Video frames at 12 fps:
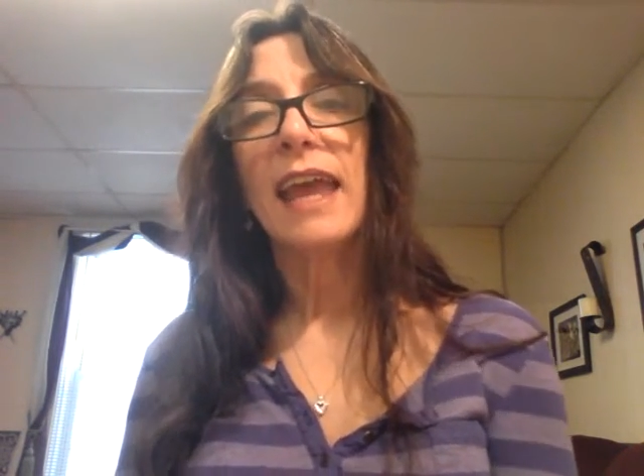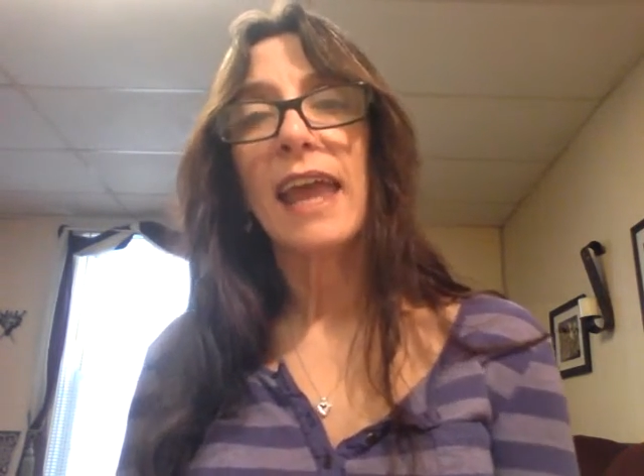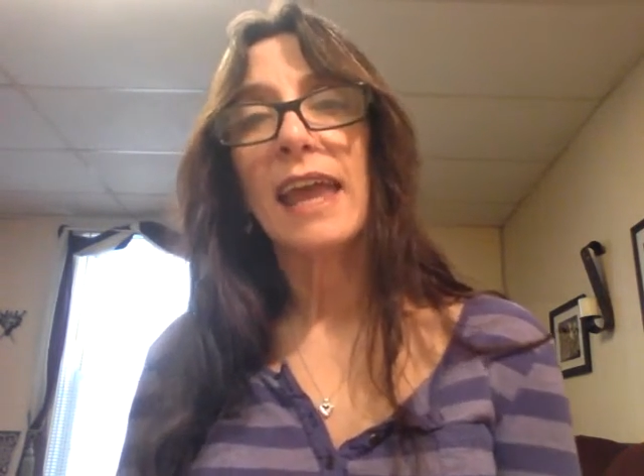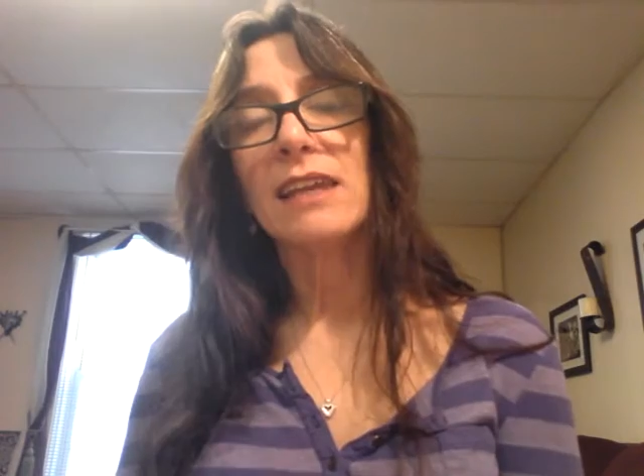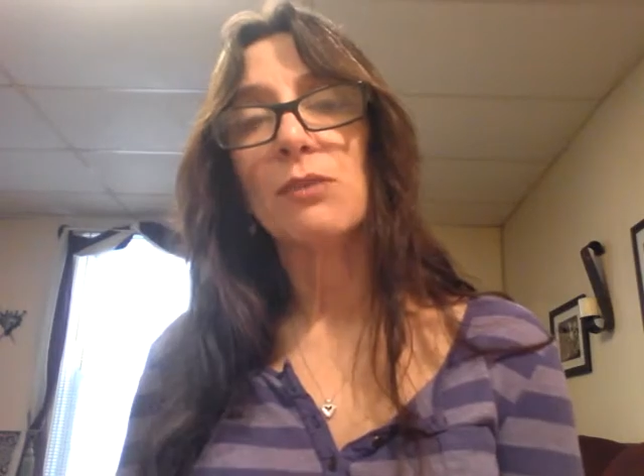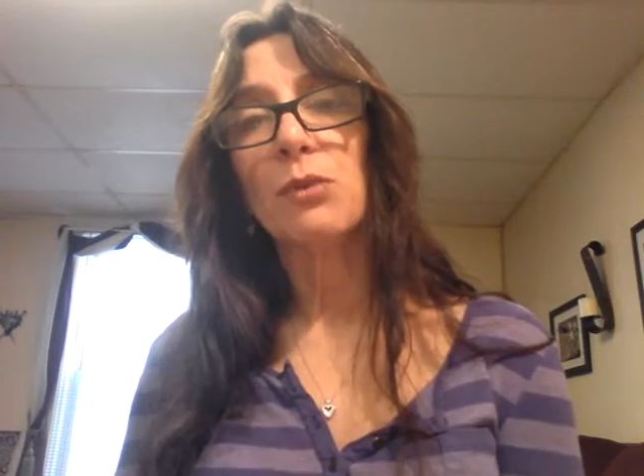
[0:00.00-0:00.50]

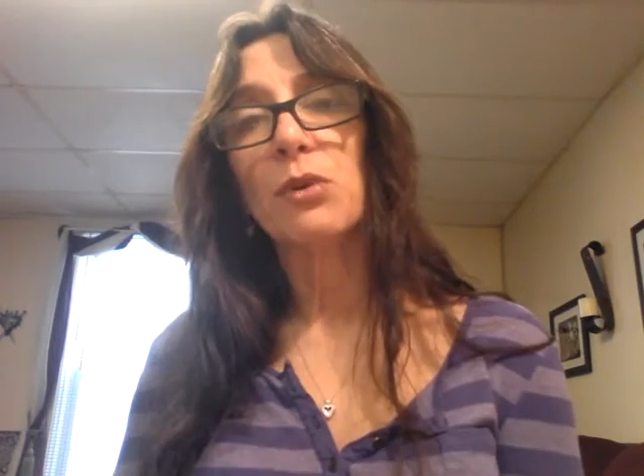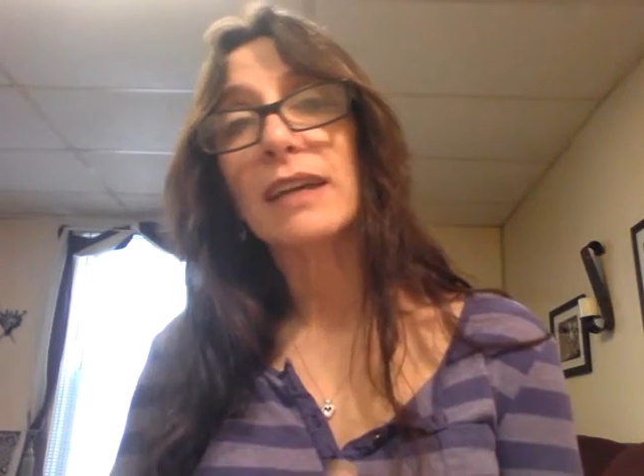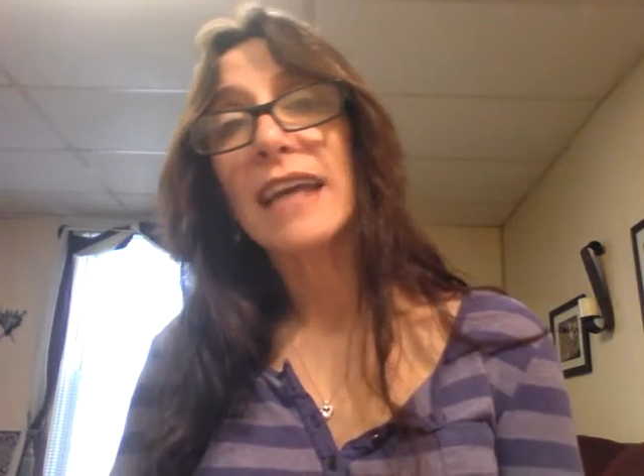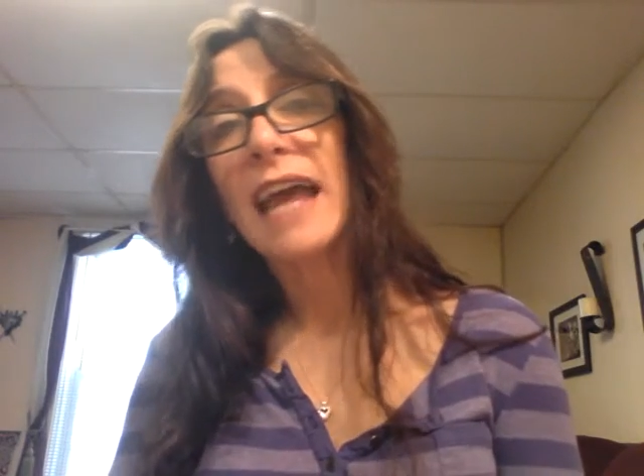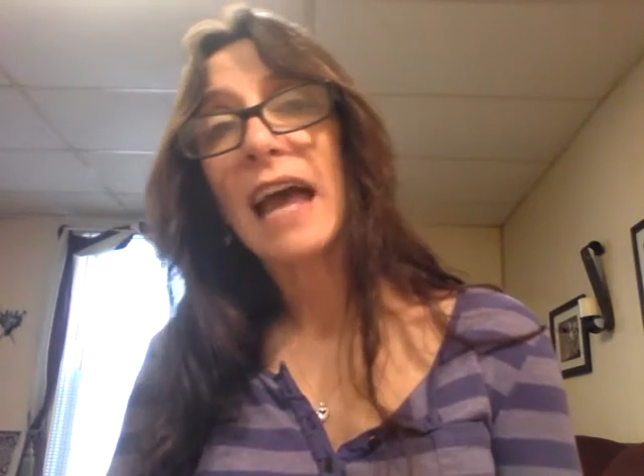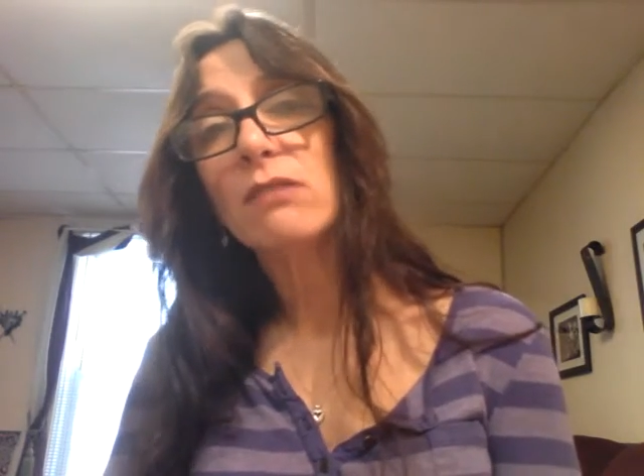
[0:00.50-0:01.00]
and it will
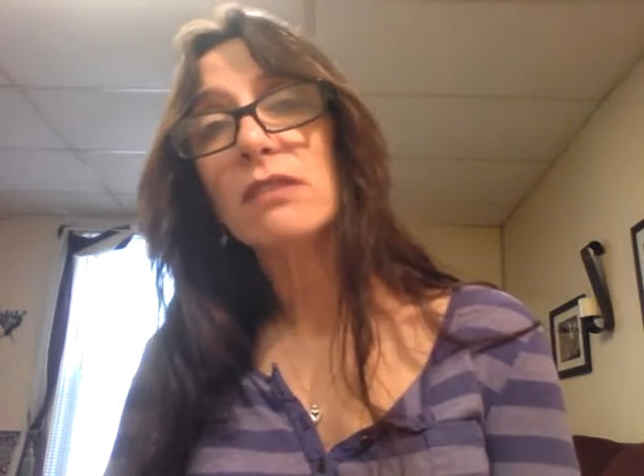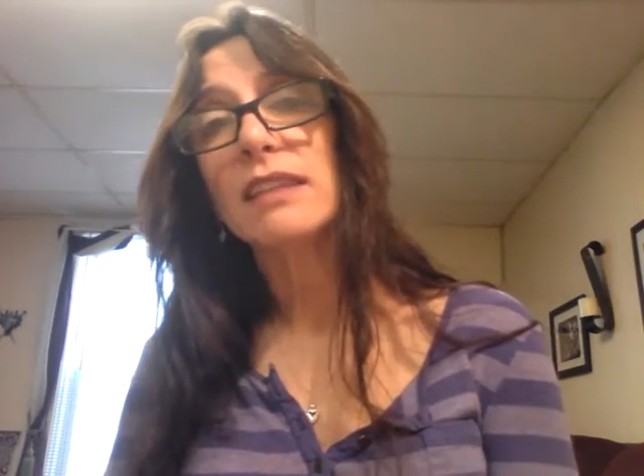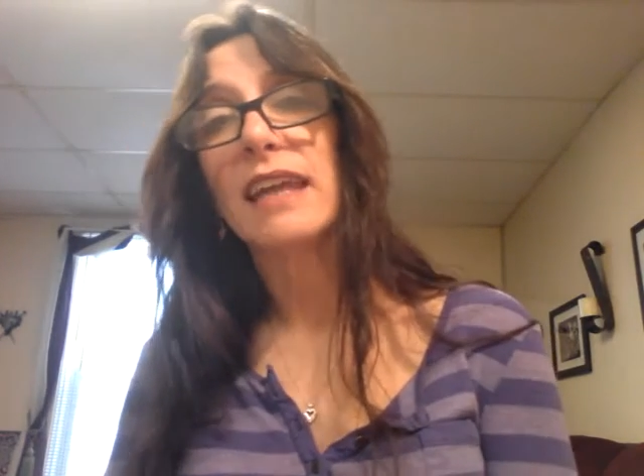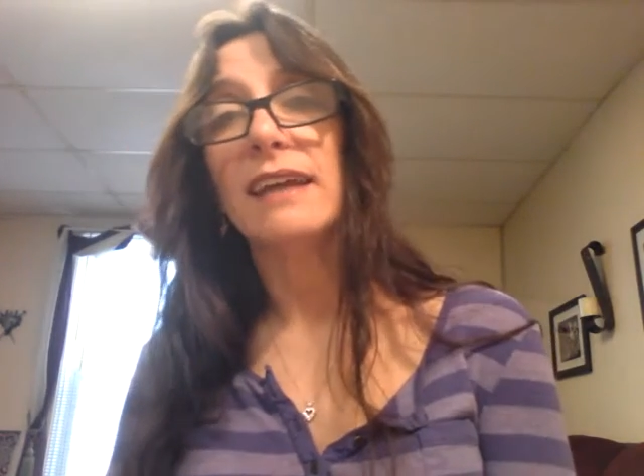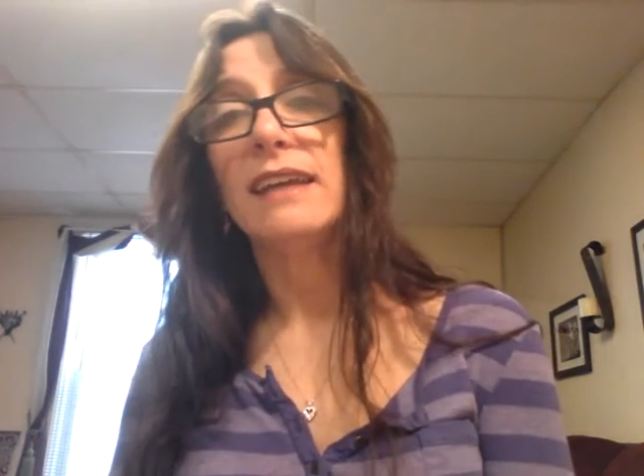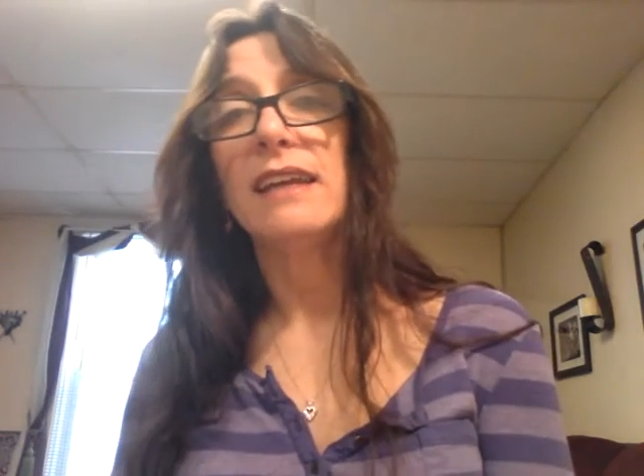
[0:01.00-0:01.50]
count
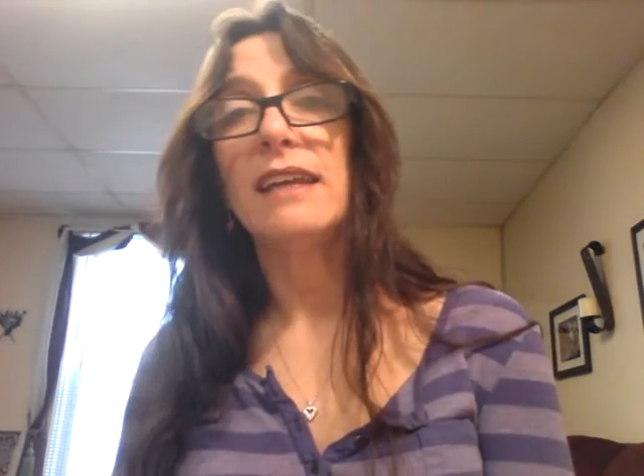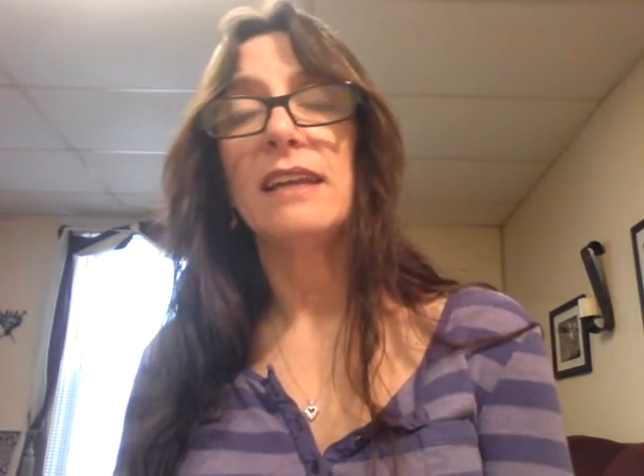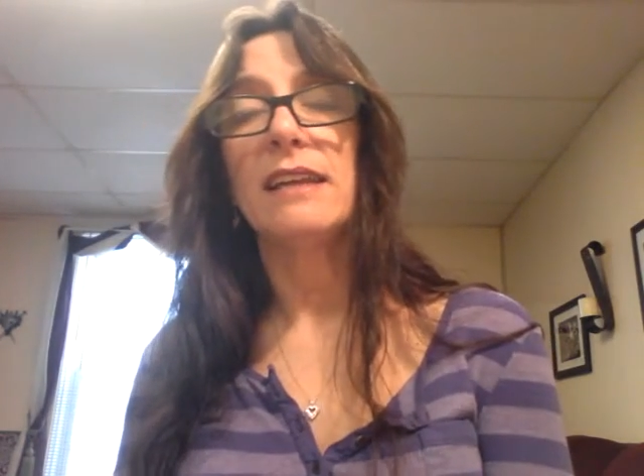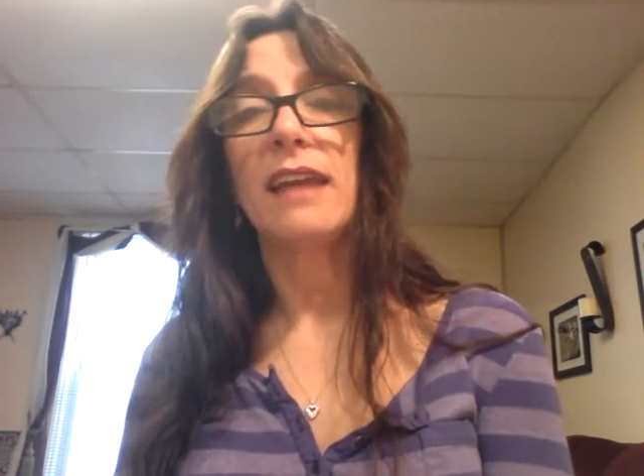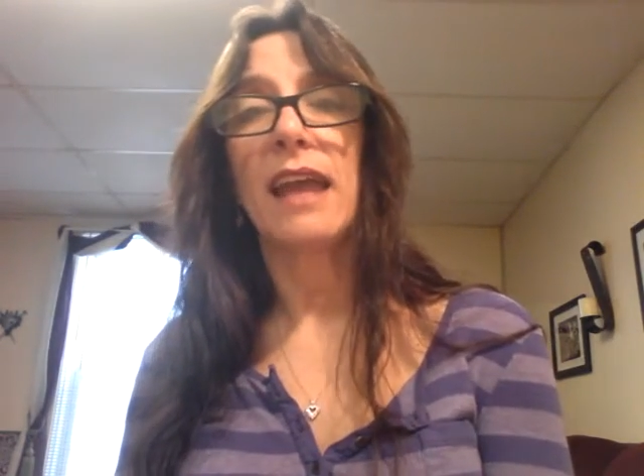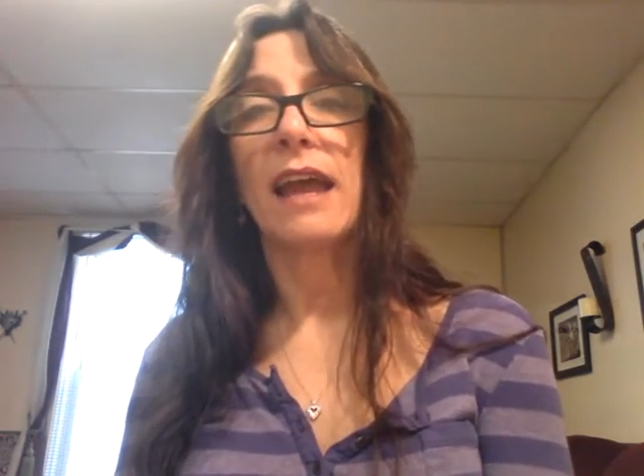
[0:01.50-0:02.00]
that
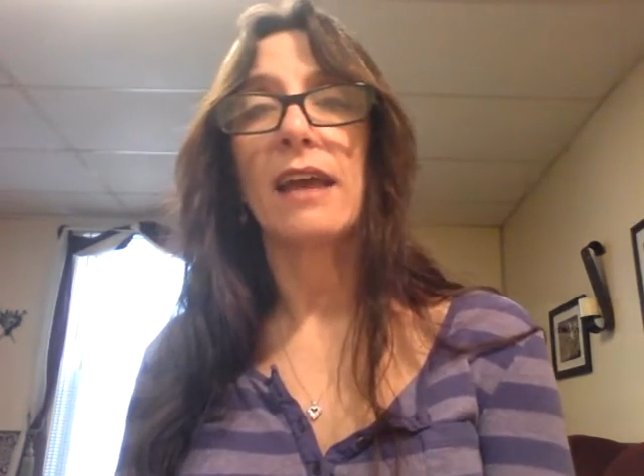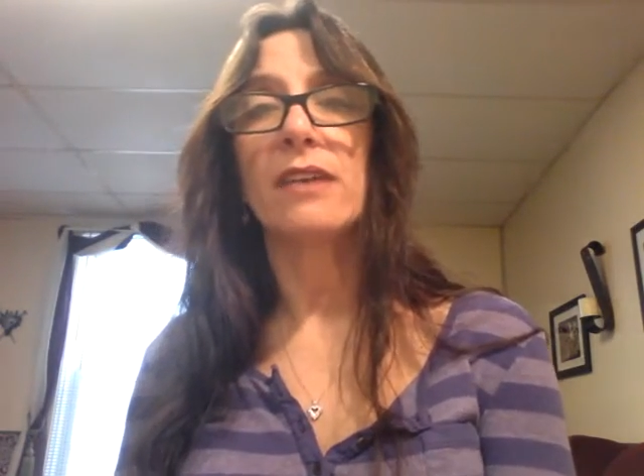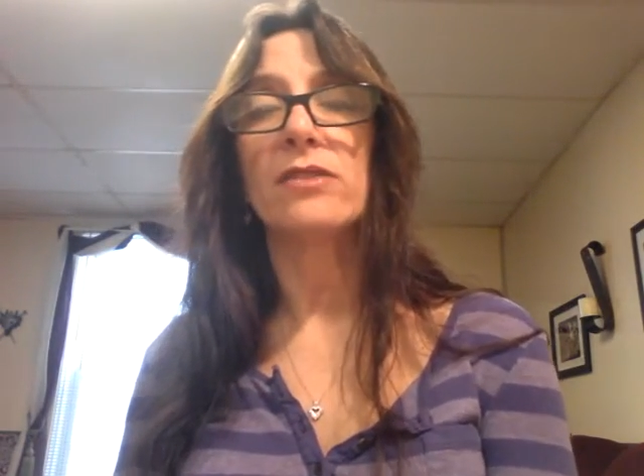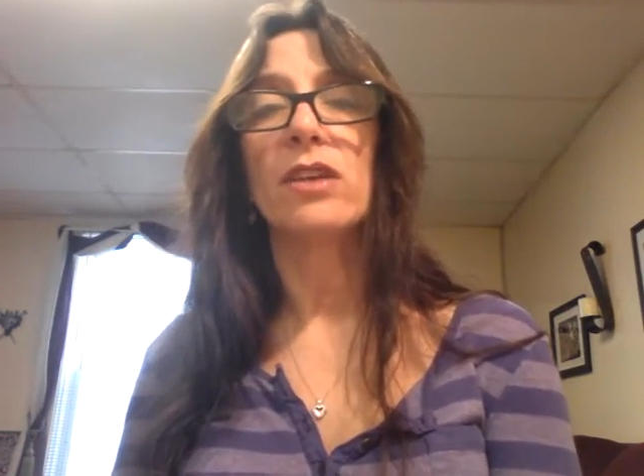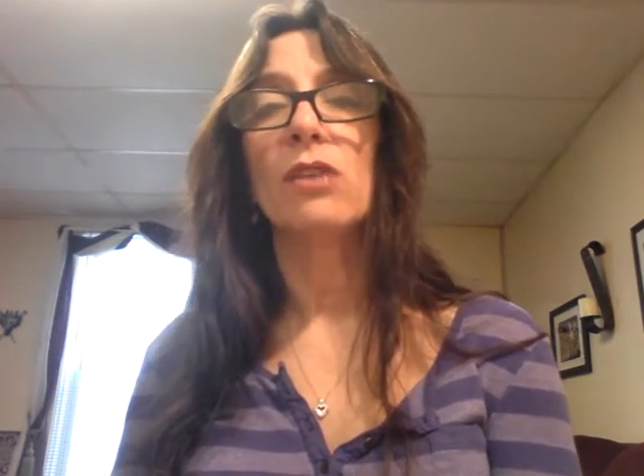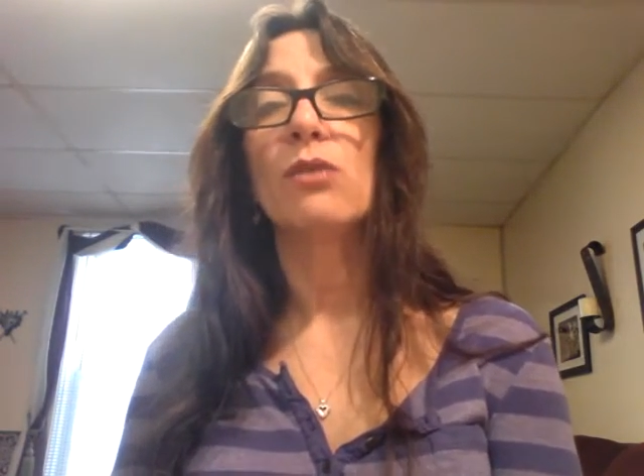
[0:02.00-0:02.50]
in
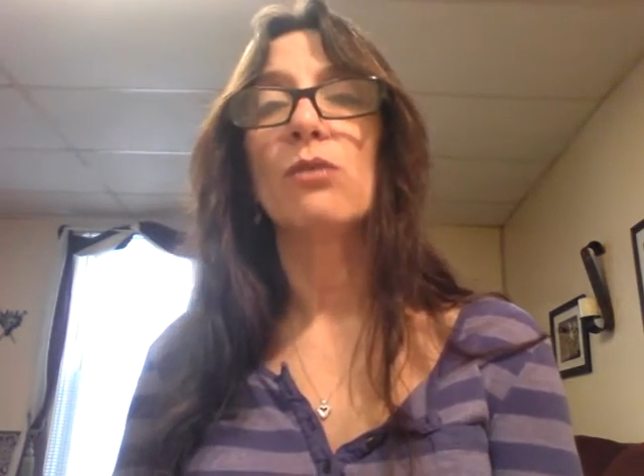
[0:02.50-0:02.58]
as